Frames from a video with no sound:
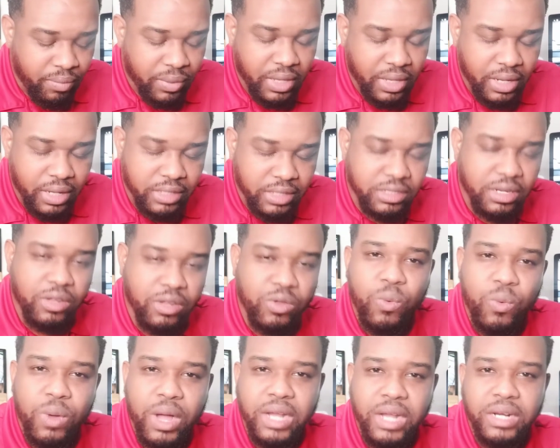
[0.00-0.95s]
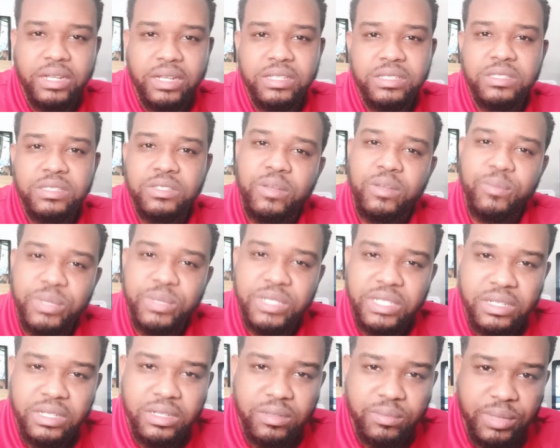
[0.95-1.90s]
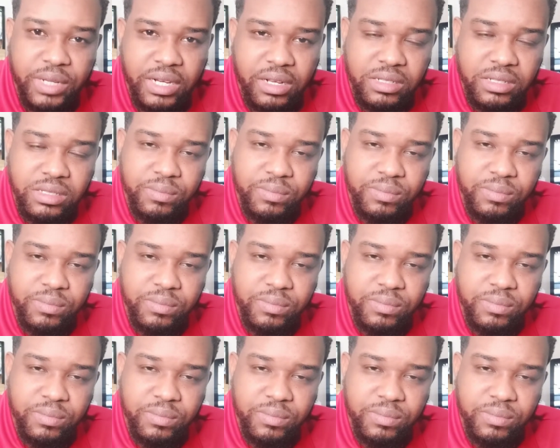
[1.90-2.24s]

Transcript: jungle walnuts, not particular peanuts,